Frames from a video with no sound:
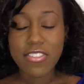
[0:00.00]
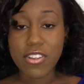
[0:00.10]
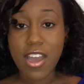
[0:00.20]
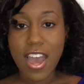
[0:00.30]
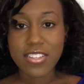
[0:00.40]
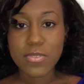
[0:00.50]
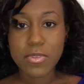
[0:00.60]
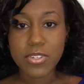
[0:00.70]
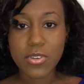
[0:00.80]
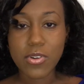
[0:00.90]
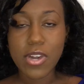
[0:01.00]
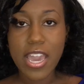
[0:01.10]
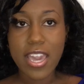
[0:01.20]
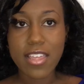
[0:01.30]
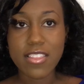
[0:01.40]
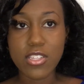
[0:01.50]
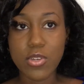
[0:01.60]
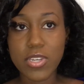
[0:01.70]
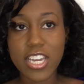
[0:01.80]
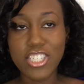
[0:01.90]
their hospital. And the
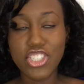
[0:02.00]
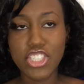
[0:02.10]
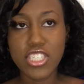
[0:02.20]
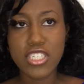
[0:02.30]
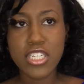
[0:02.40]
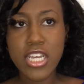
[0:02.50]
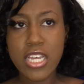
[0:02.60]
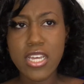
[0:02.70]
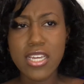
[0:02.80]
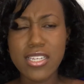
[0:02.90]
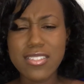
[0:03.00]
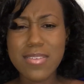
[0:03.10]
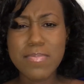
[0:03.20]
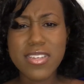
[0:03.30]
location, it's